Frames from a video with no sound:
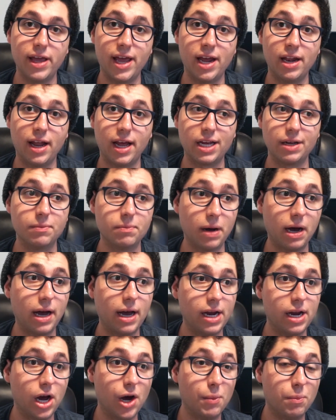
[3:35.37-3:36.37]
and I can
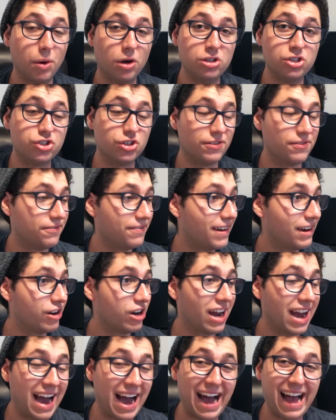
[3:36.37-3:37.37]
buy a bunch of
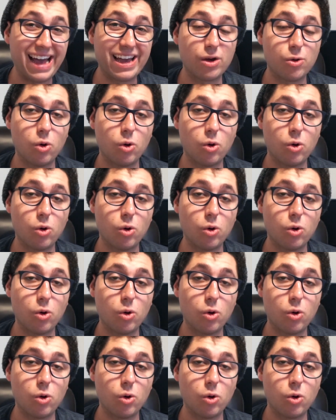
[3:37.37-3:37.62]
very high